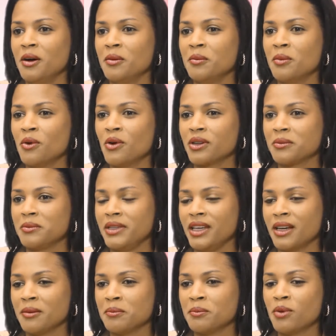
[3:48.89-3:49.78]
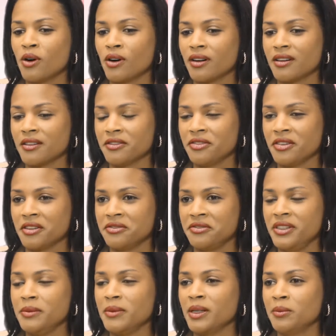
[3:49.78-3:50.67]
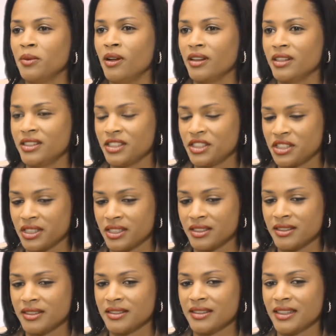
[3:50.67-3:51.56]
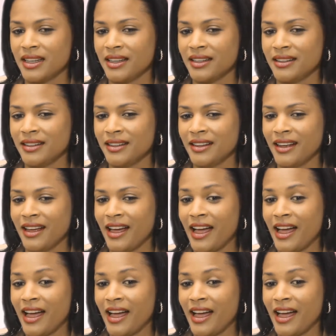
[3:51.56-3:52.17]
bought me a book of female politicians. And